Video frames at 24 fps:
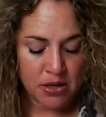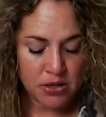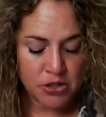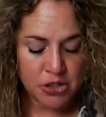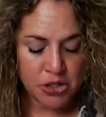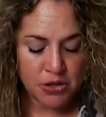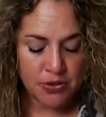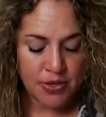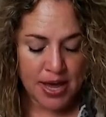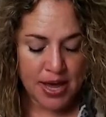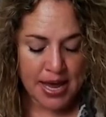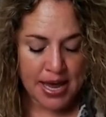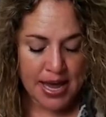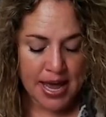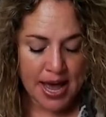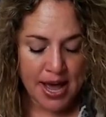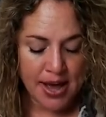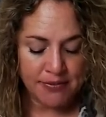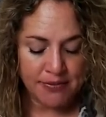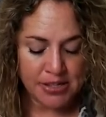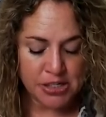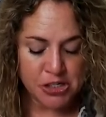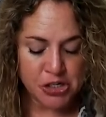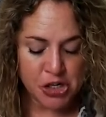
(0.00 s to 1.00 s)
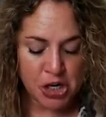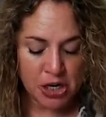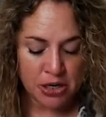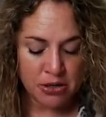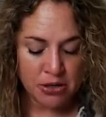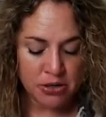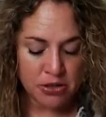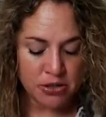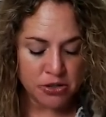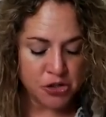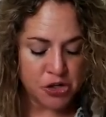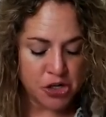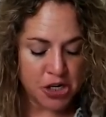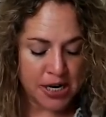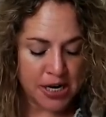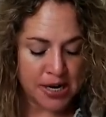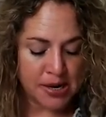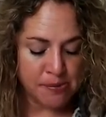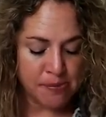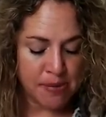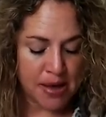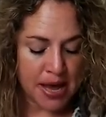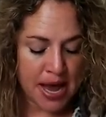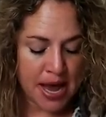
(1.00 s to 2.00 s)
Do they have a jungle
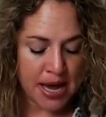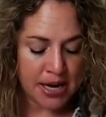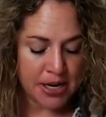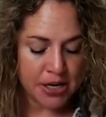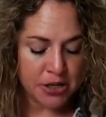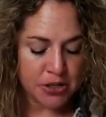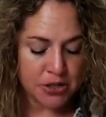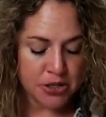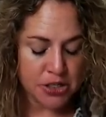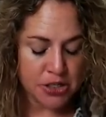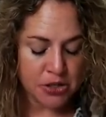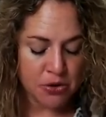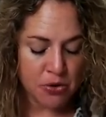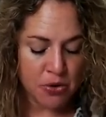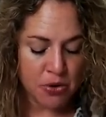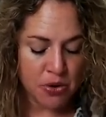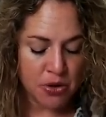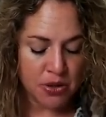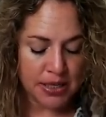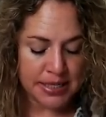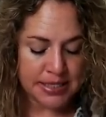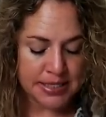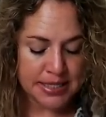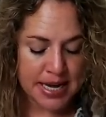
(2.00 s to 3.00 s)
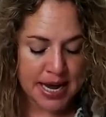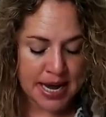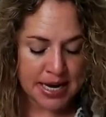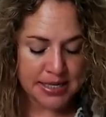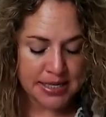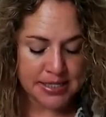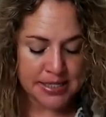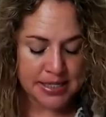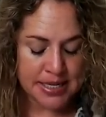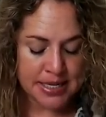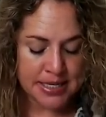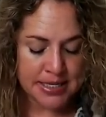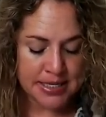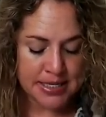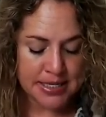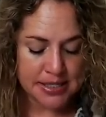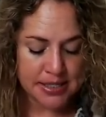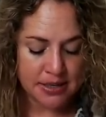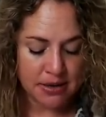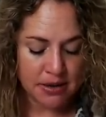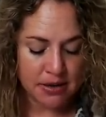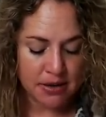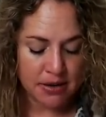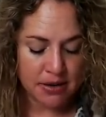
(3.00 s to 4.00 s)
gym at your school in Texas?
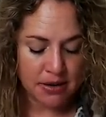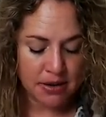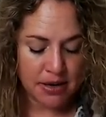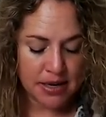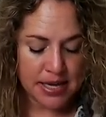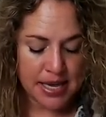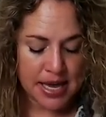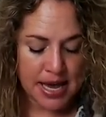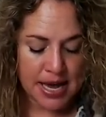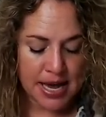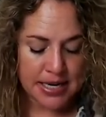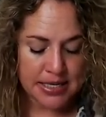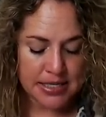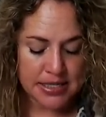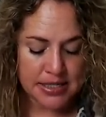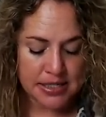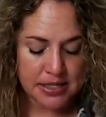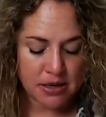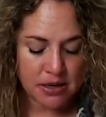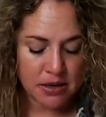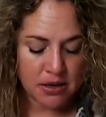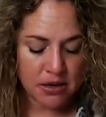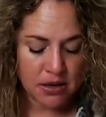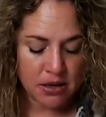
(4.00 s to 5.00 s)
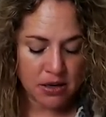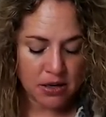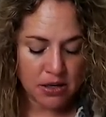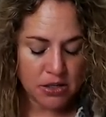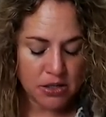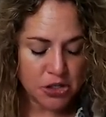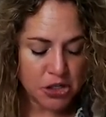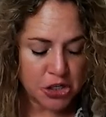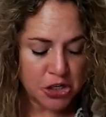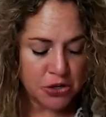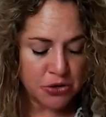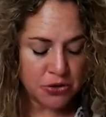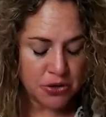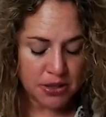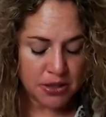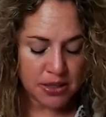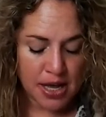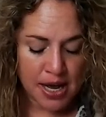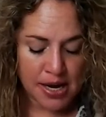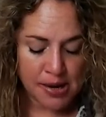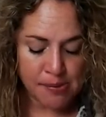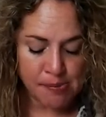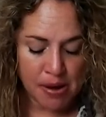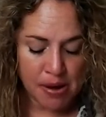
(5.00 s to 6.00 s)
Yes. Do you
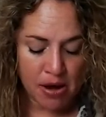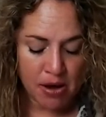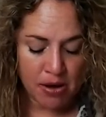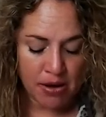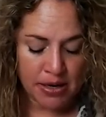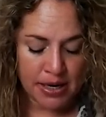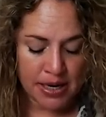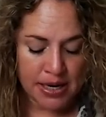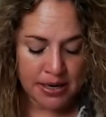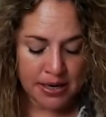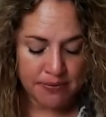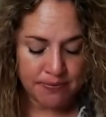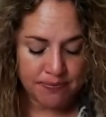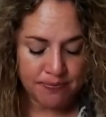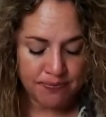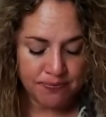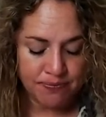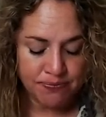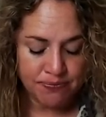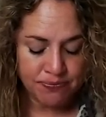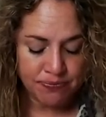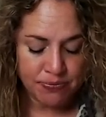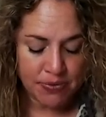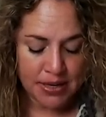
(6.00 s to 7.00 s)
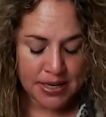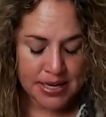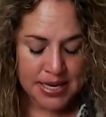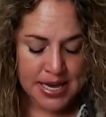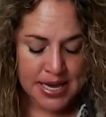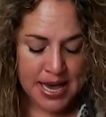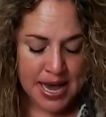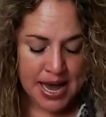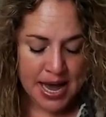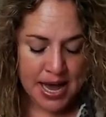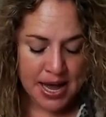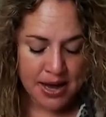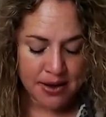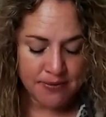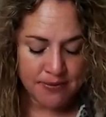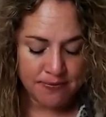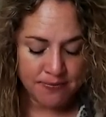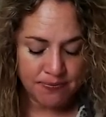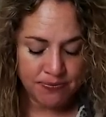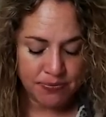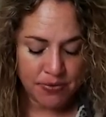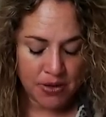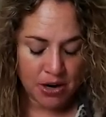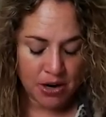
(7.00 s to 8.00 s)
climb on it? Yeah.
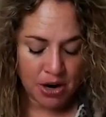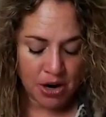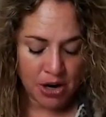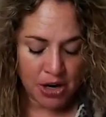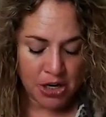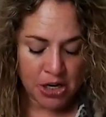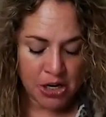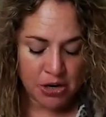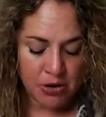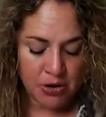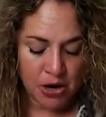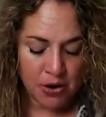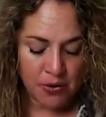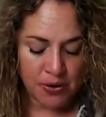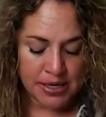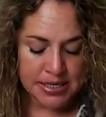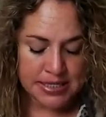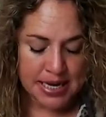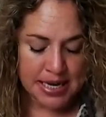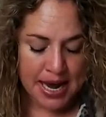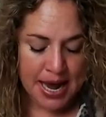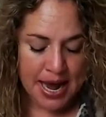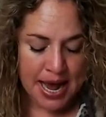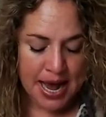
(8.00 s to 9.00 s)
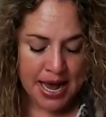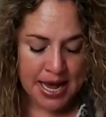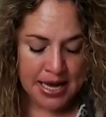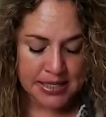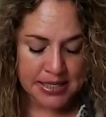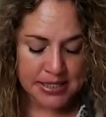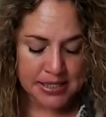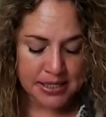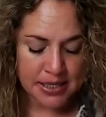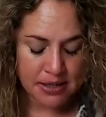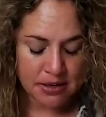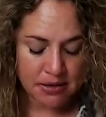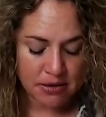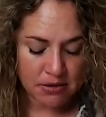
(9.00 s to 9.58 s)
Are you going to ask